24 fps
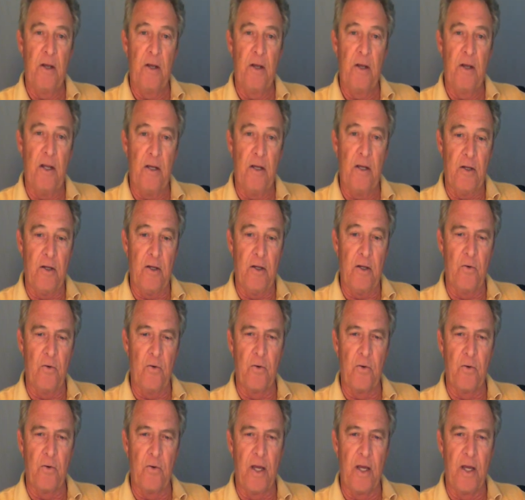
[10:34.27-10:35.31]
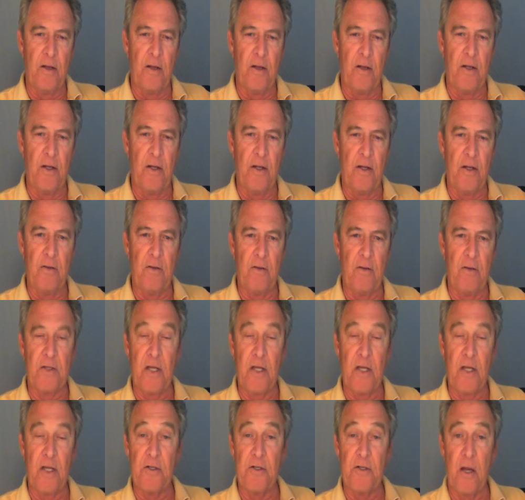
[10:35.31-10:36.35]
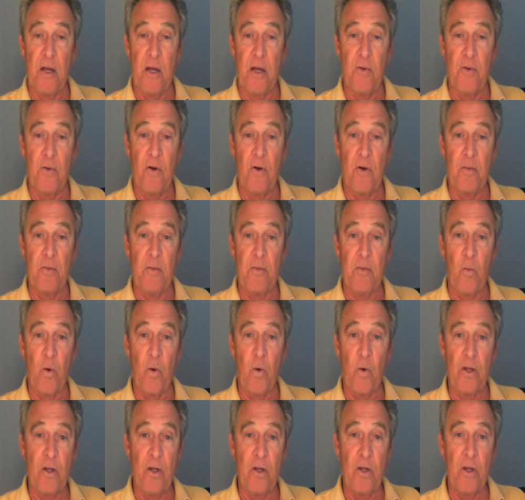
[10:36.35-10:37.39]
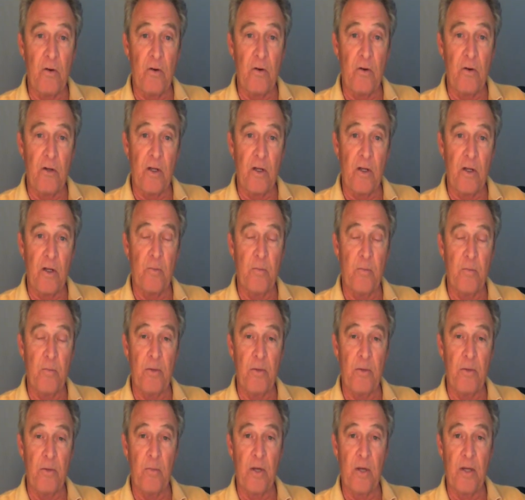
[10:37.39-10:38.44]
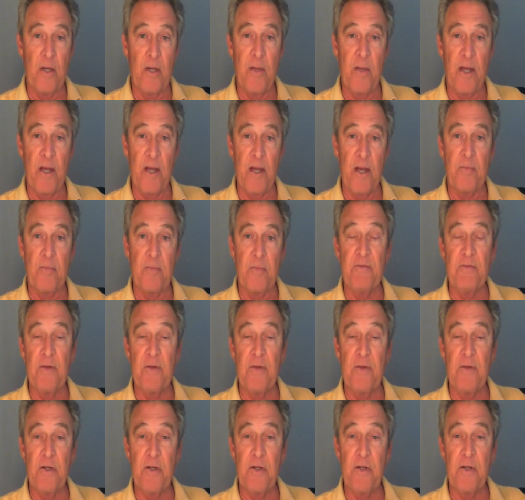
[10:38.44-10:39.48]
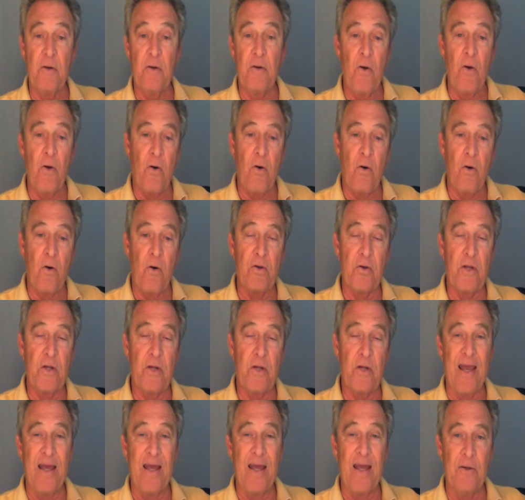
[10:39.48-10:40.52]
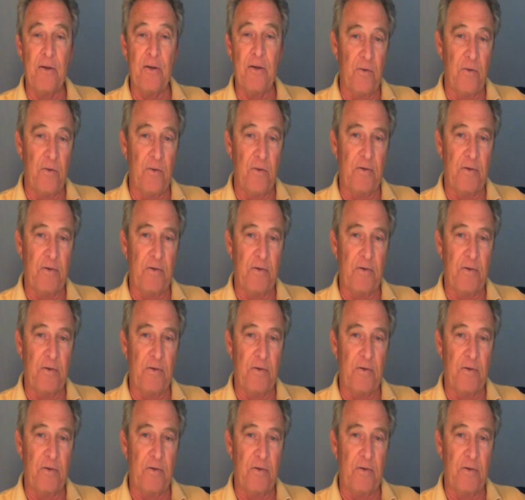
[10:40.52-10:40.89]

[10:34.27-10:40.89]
and you'll go down and either take a job you've already been working on and bring it back up to finish it, or you can add new.